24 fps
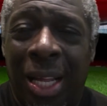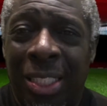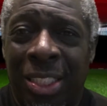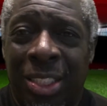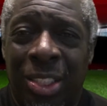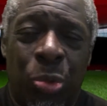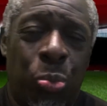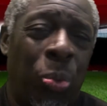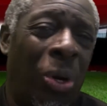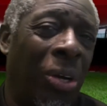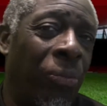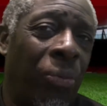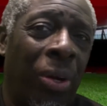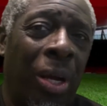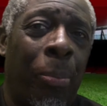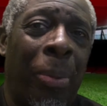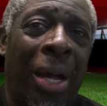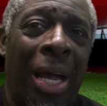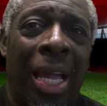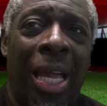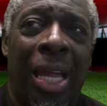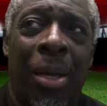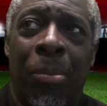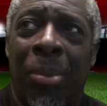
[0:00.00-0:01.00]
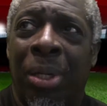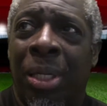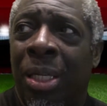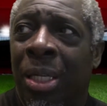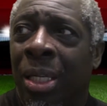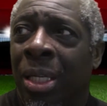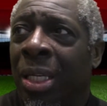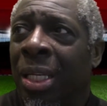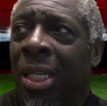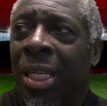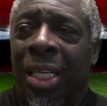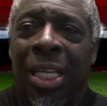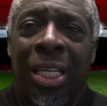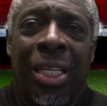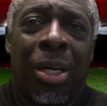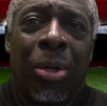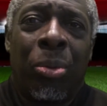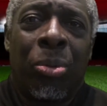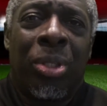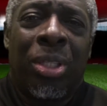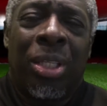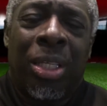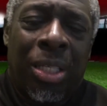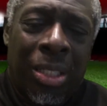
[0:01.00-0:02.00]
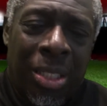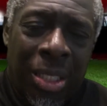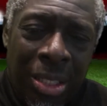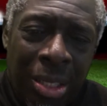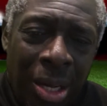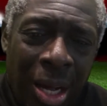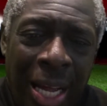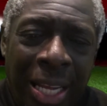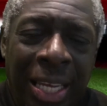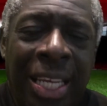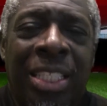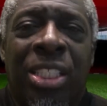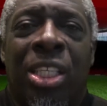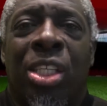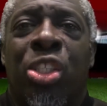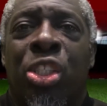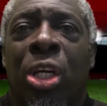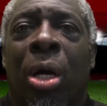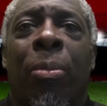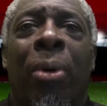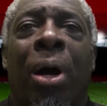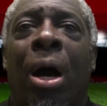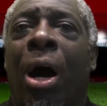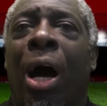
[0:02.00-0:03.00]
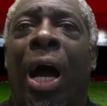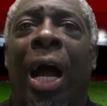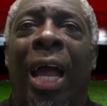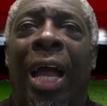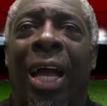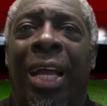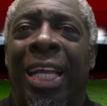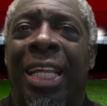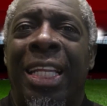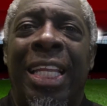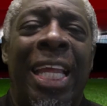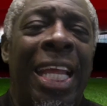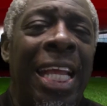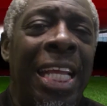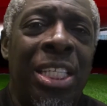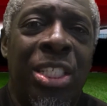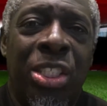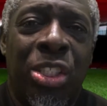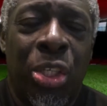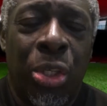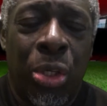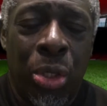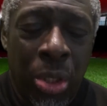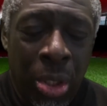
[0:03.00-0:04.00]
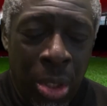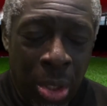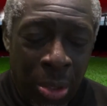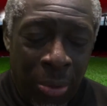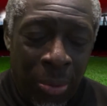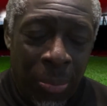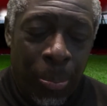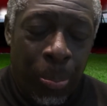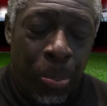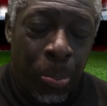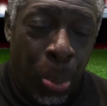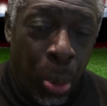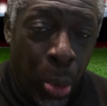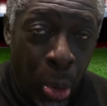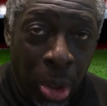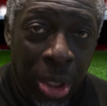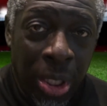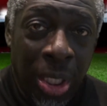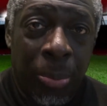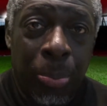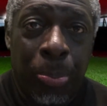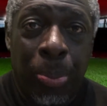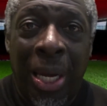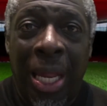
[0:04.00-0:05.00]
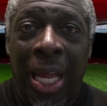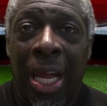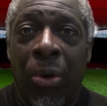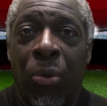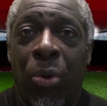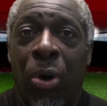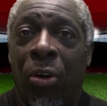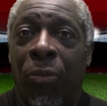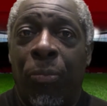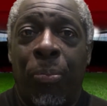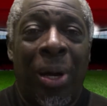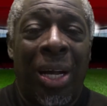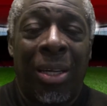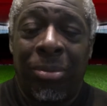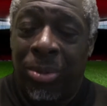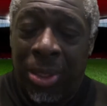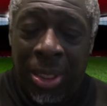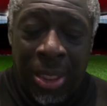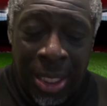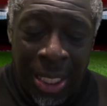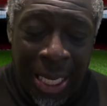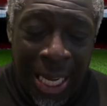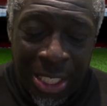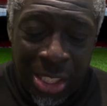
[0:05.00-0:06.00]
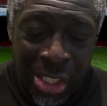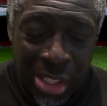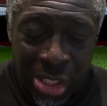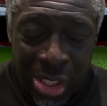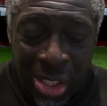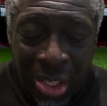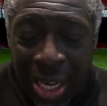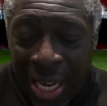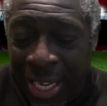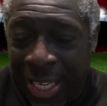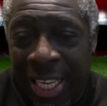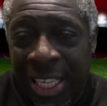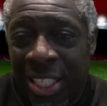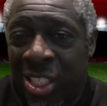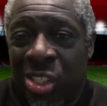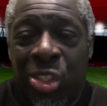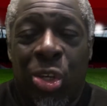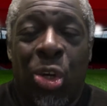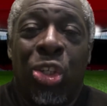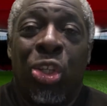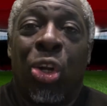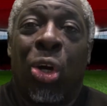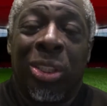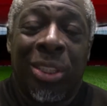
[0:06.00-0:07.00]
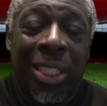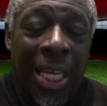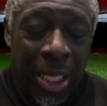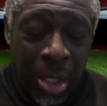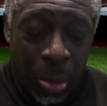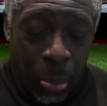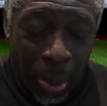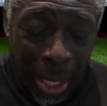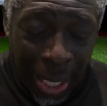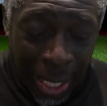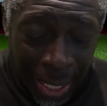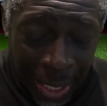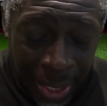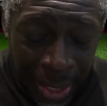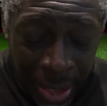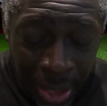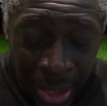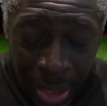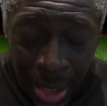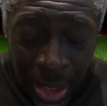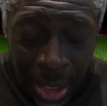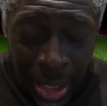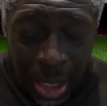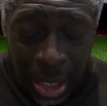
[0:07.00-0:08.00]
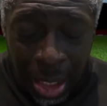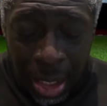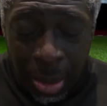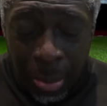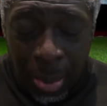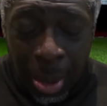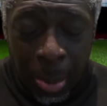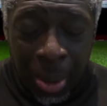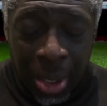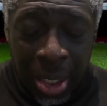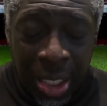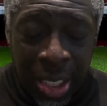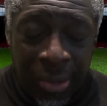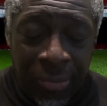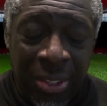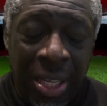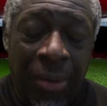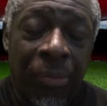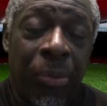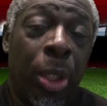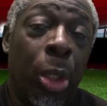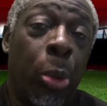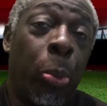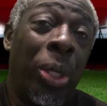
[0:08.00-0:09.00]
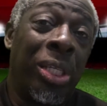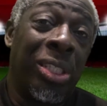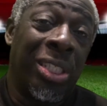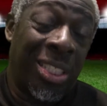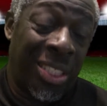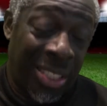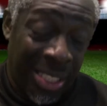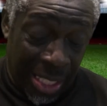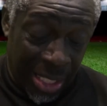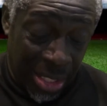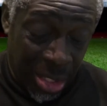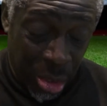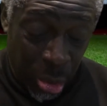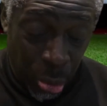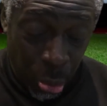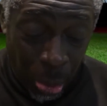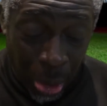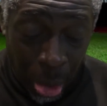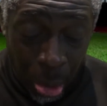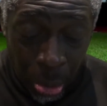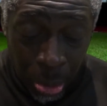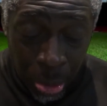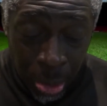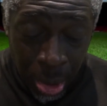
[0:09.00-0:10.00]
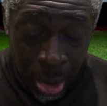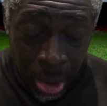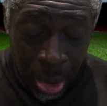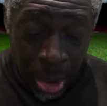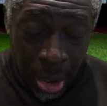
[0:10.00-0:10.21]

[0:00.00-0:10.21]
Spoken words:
It's just one thing about him. You know, the guy needs to jump higher. He needs to put the player off, but it's just like he just got knocked out of the way. I'm going to give David Luiz a 6 as well.